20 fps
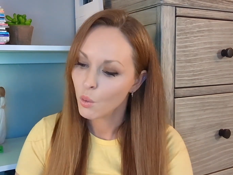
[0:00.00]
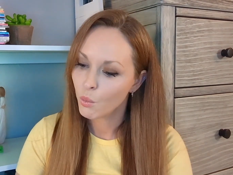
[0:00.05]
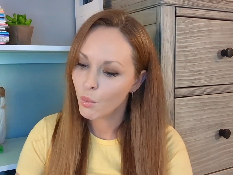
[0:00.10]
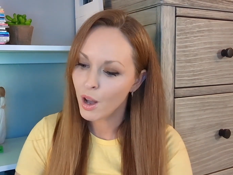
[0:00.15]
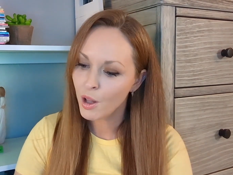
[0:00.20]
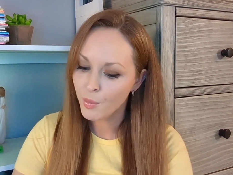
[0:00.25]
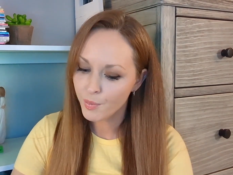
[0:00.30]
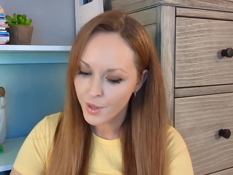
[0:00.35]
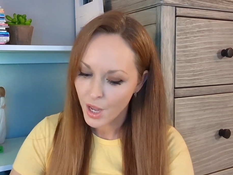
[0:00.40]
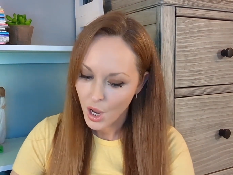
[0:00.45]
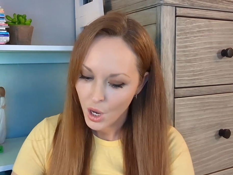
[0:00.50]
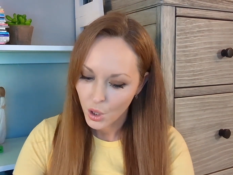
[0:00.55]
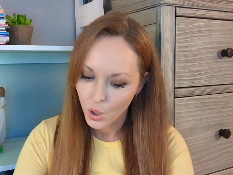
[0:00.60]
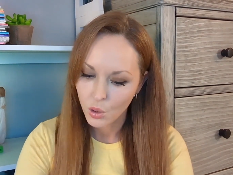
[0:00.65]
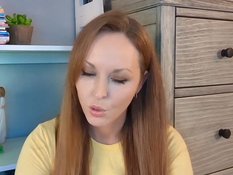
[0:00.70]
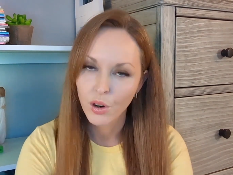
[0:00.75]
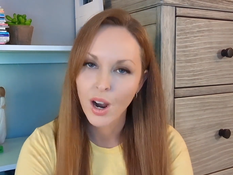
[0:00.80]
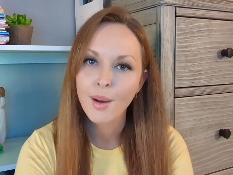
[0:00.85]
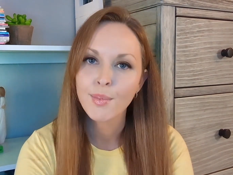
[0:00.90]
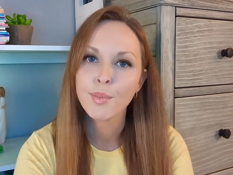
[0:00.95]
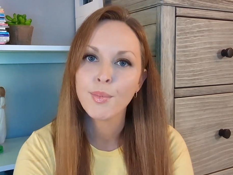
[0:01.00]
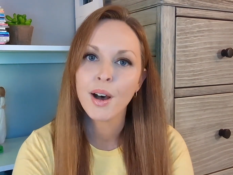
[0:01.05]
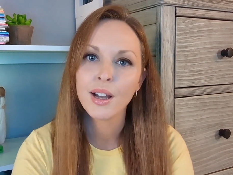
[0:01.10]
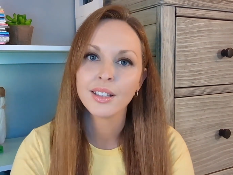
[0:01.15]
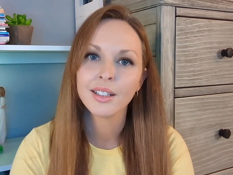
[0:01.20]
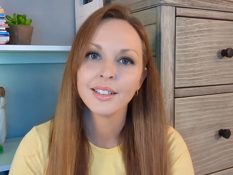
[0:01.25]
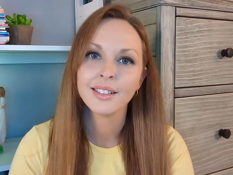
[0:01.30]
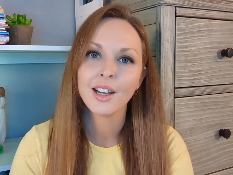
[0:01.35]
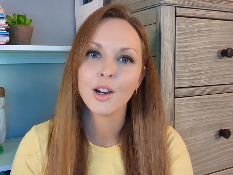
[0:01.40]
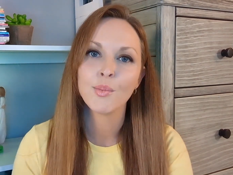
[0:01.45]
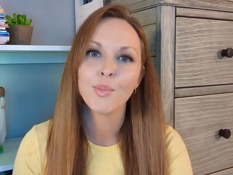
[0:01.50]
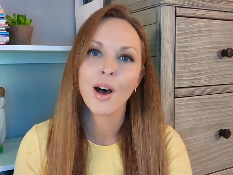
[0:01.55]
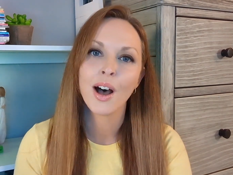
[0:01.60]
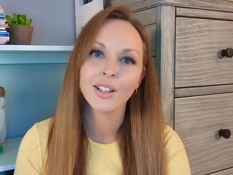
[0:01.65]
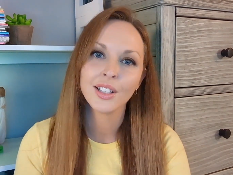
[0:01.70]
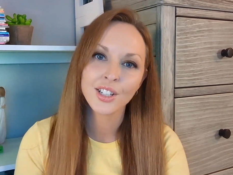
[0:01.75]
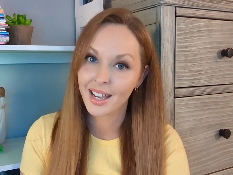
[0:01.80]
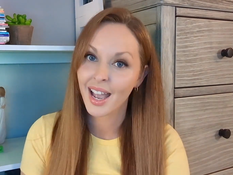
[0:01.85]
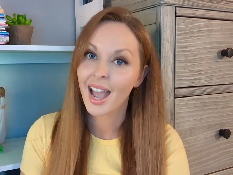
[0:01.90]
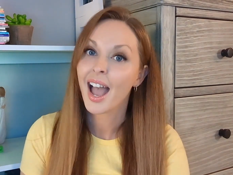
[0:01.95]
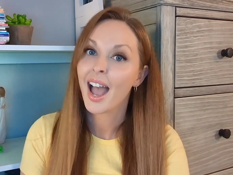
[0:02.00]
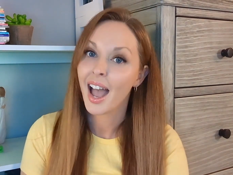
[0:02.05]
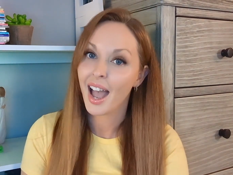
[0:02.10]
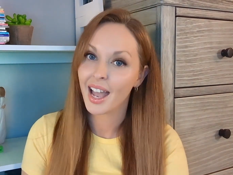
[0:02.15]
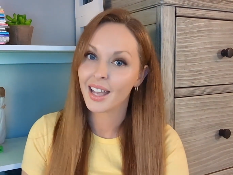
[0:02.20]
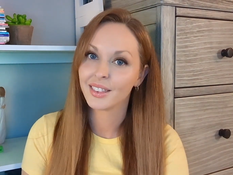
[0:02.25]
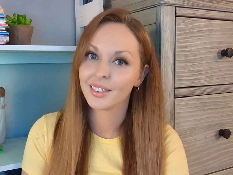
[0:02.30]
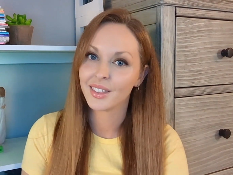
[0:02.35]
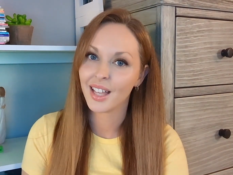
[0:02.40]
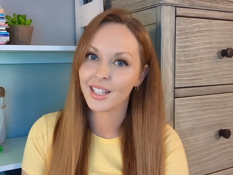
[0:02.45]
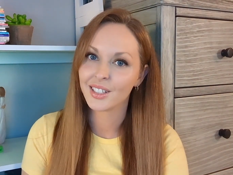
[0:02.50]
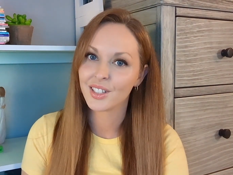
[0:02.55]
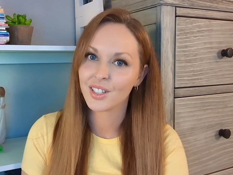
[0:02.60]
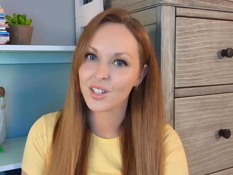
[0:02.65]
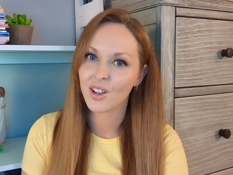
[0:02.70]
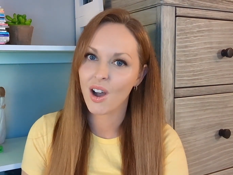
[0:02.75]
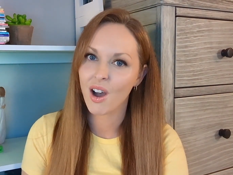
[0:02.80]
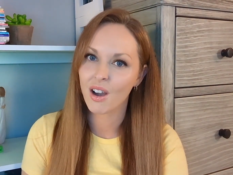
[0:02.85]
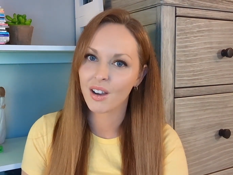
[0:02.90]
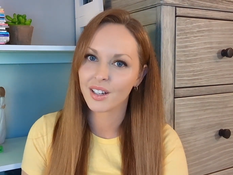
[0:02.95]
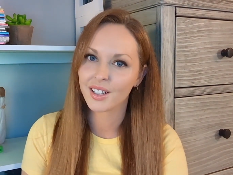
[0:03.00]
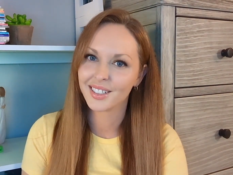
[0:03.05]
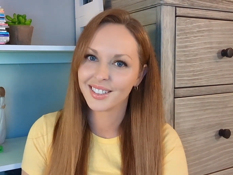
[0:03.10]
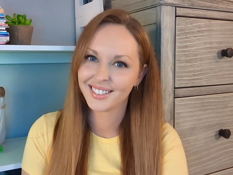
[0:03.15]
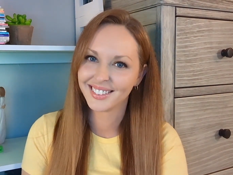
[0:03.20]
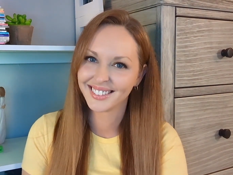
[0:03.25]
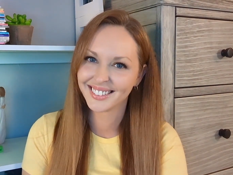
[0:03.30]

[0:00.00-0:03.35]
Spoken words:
Well, grab a bottle of nail polish and let's talk.